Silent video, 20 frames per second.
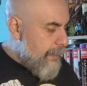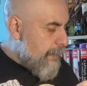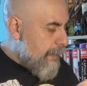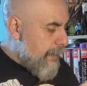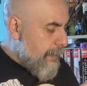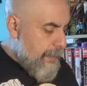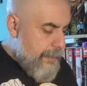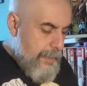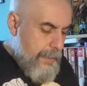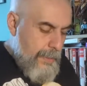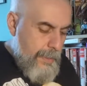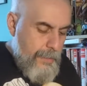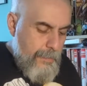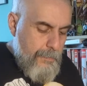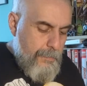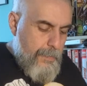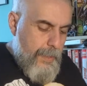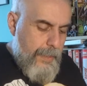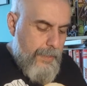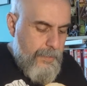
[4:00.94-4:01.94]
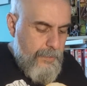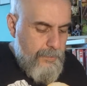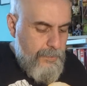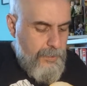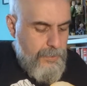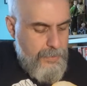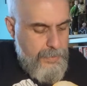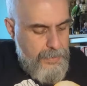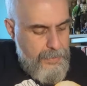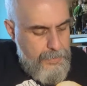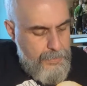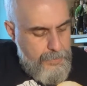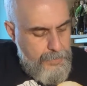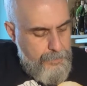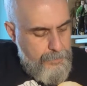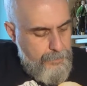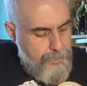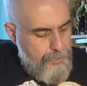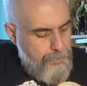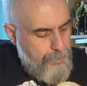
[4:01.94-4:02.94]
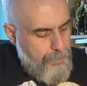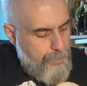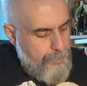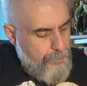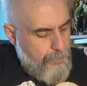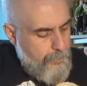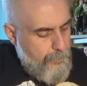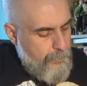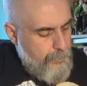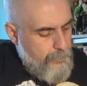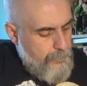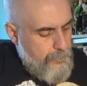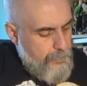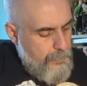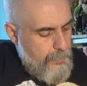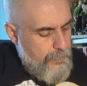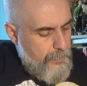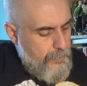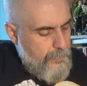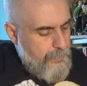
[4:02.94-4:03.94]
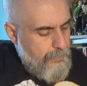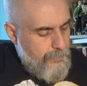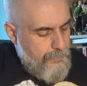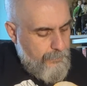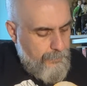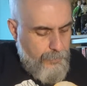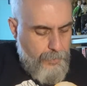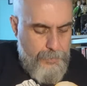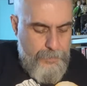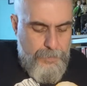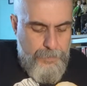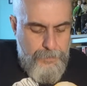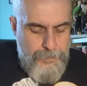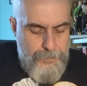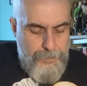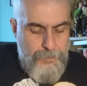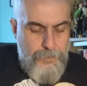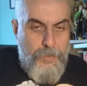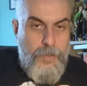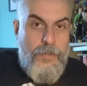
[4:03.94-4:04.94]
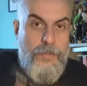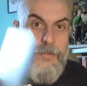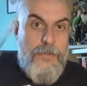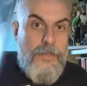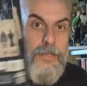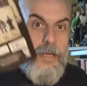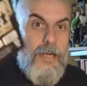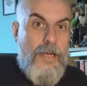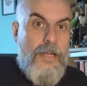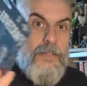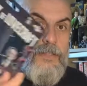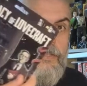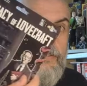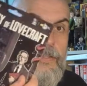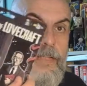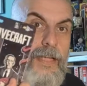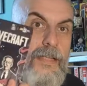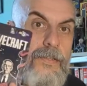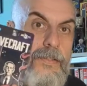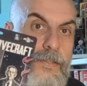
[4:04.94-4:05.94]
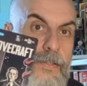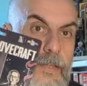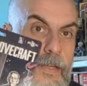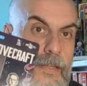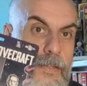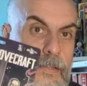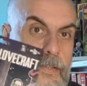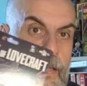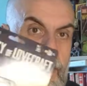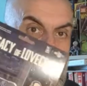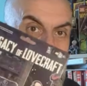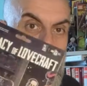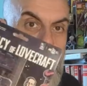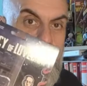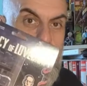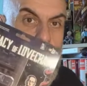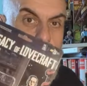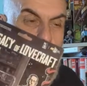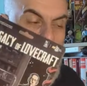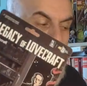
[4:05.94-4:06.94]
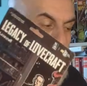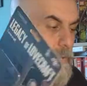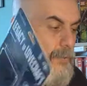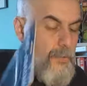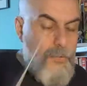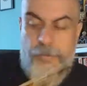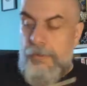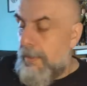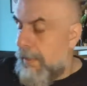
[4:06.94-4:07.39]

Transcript: the packaging and the bubbles from the cards, so that the cards are not too